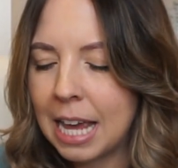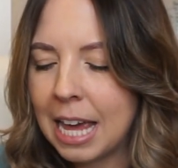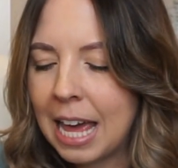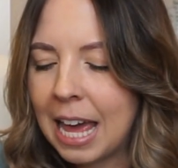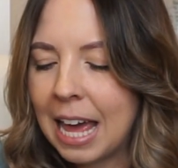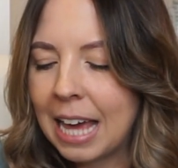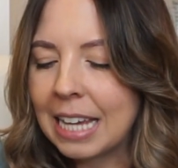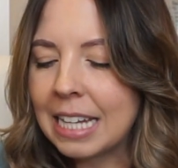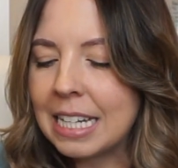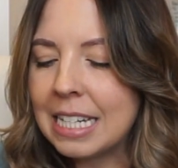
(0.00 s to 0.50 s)

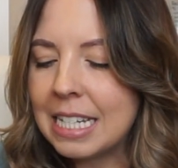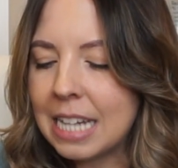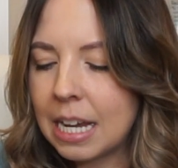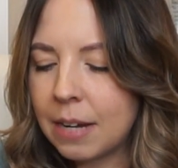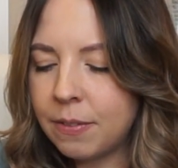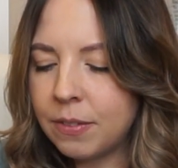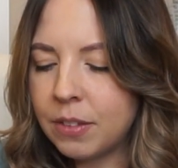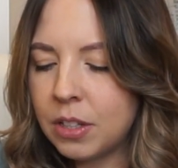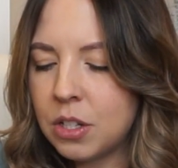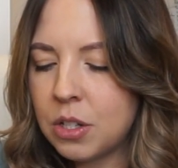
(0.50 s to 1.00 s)
I can
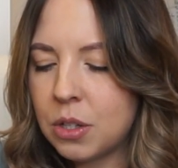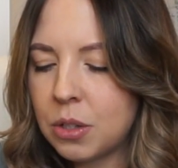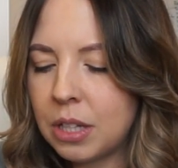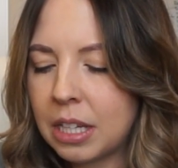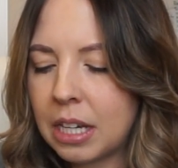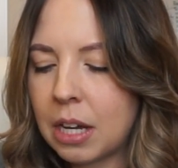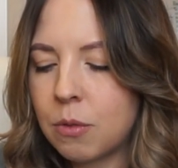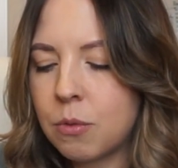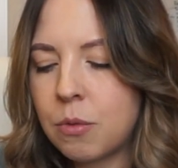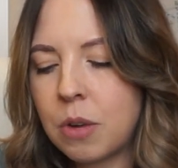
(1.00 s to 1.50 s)
definitely do
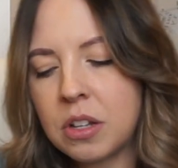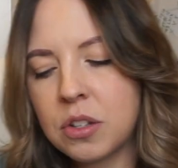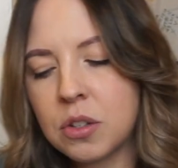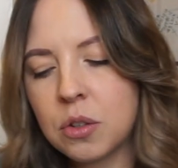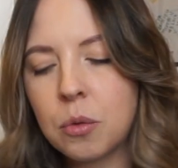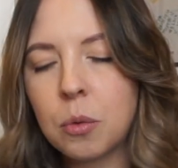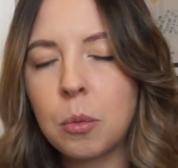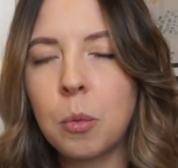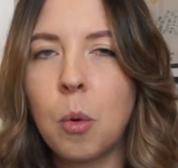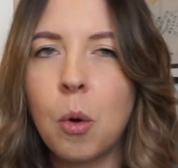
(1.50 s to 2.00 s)
like a
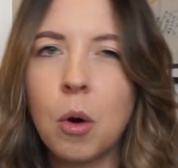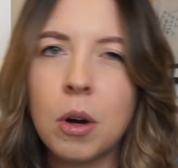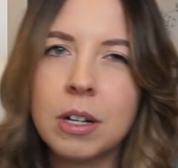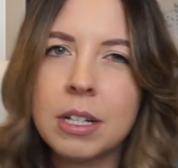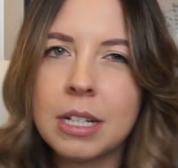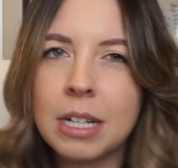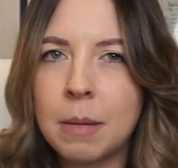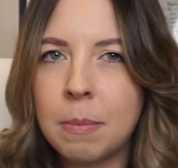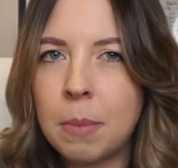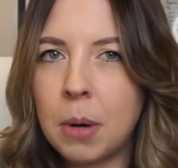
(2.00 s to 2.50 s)
risk reward
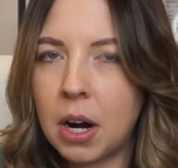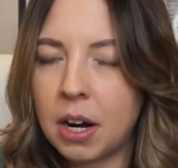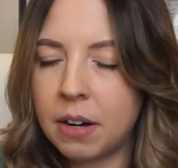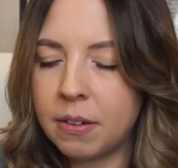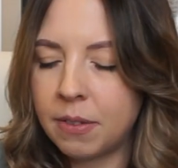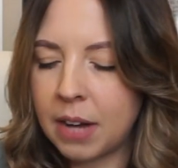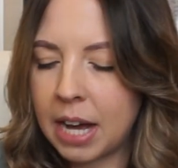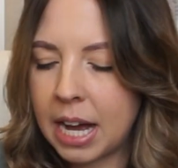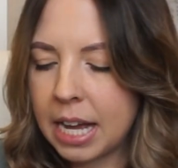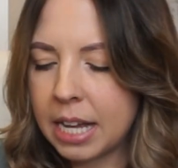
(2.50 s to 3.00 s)
kind of par
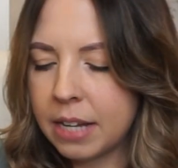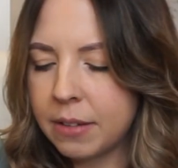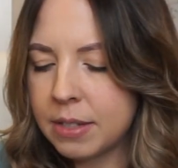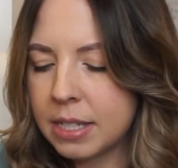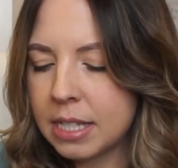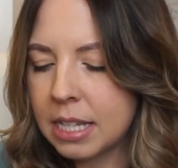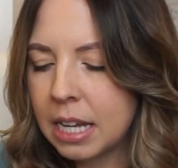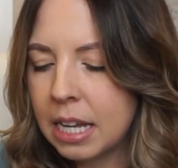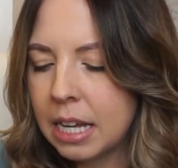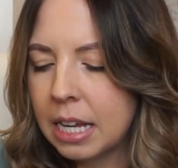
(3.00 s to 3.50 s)

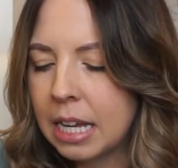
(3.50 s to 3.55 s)
fives.